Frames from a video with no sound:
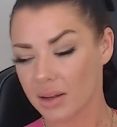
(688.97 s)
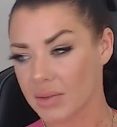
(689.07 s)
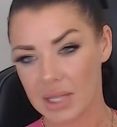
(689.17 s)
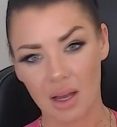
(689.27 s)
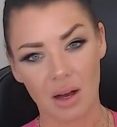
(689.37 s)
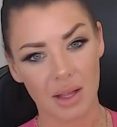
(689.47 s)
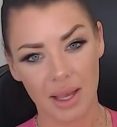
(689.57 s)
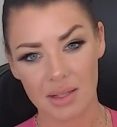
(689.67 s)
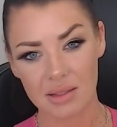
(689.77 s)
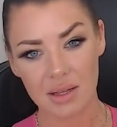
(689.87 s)
It was like all
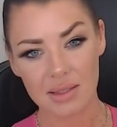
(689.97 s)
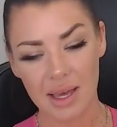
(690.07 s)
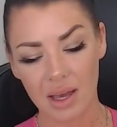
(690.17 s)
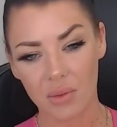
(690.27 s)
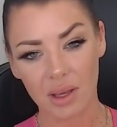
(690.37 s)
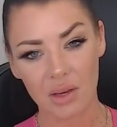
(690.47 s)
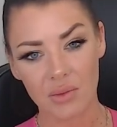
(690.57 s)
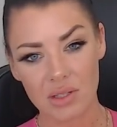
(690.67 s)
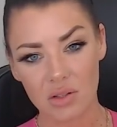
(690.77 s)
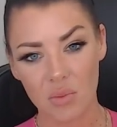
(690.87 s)
hands on deck. What can
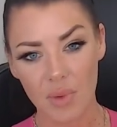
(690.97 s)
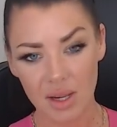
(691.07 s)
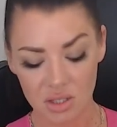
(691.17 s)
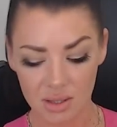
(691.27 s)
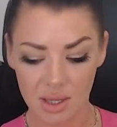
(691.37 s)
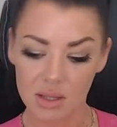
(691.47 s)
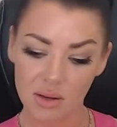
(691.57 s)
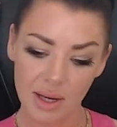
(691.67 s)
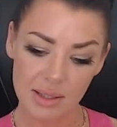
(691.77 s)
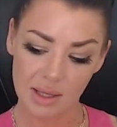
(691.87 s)
we do to make sure that
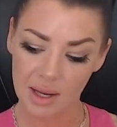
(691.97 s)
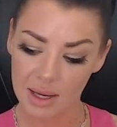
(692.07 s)
you guys can